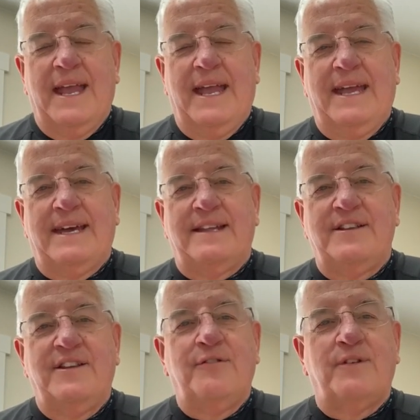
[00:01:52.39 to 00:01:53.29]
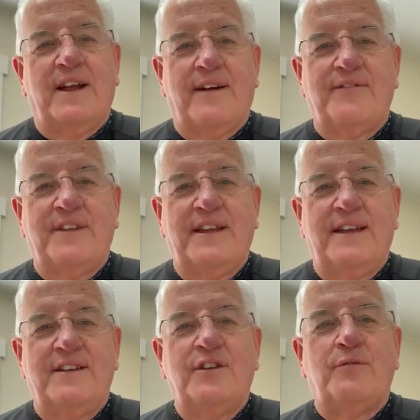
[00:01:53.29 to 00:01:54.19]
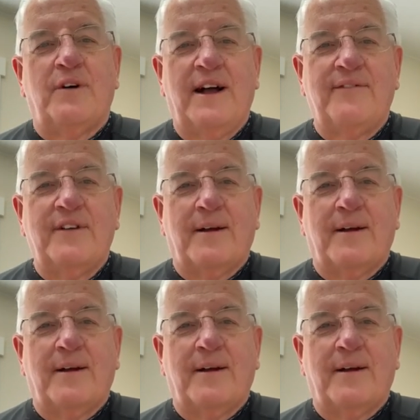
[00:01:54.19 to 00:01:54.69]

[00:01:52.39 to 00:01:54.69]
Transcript: And you will have the